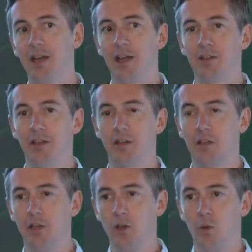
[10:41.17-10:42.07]
is that
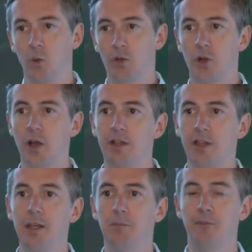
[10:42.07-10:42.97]
we're trying to
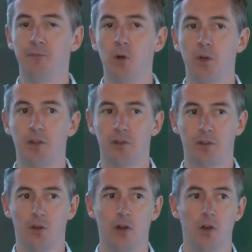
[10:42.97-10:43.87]
keep the focus
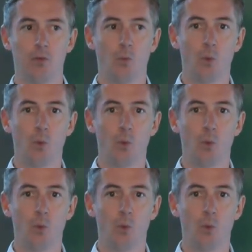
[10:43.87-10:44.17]
on